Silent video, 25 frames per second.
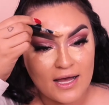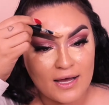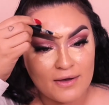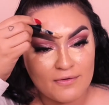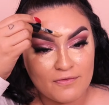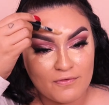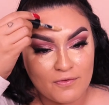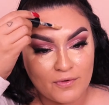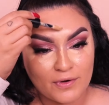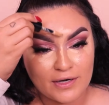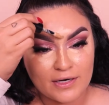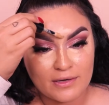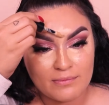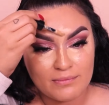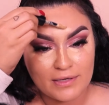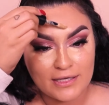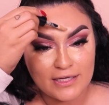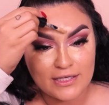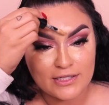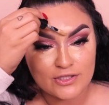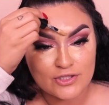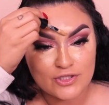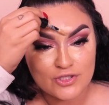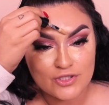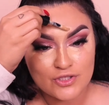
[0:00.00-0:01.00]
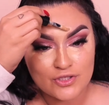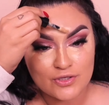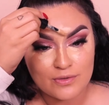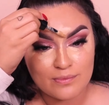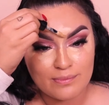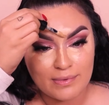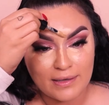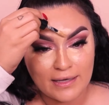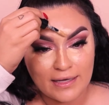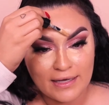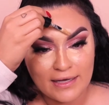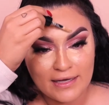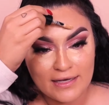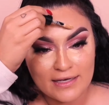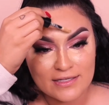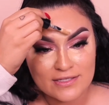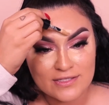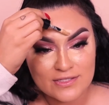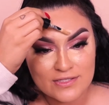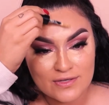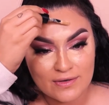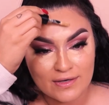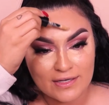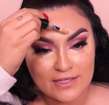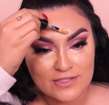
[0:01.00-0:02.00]
forehead being too big,
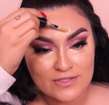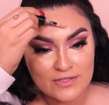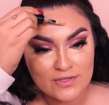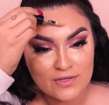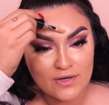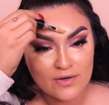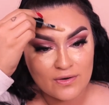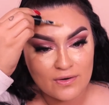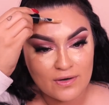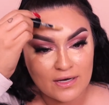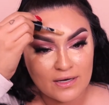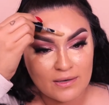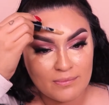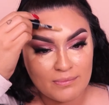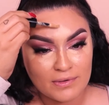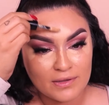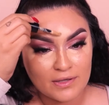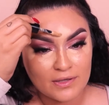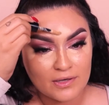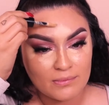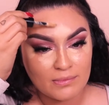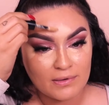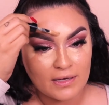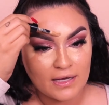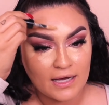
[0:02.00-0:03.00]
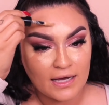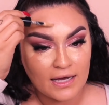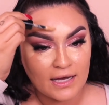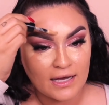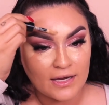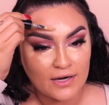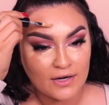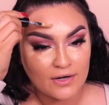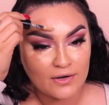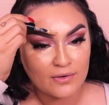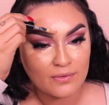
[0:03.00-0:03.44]
so I do go up a little bit higher